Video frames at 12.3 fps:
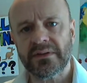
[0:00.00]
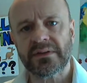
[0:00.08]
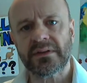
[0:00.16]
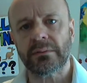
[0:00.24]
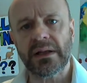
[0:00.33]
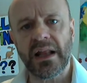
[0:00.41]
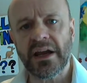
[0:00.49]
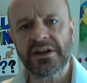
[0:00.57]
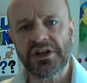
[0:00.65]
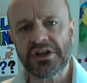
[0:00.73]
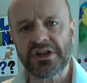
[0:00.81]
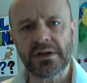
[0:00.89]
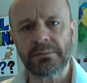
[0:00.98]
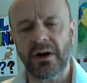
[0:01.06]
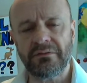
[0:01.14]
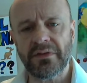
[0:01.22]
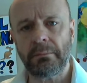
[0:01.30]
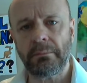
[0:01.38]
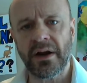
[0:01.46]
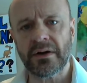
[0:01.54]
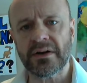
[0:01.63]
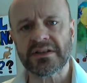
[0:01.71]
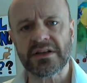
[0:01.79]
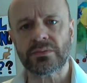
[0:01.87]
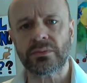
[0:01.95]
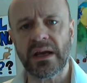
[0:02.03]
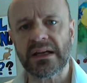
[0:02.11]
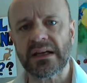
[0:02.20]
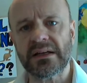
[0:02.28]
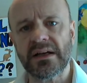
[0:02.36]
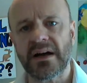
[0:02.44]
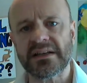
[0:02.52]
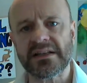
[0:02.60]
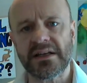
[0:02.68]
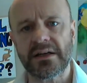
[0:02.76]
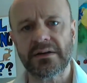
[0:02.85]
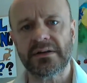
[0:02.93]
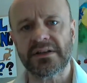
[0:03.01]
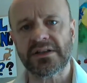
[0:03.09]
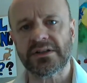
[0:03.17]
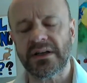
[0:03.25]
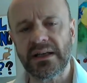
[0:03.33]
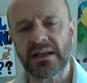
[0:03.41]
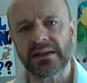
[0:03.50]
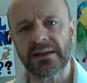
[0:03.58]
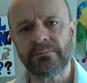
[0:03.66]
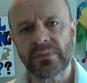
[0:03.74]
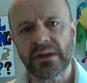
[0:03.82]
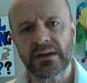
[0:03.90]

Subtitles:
the relationship of the parents is recognised here in Australia,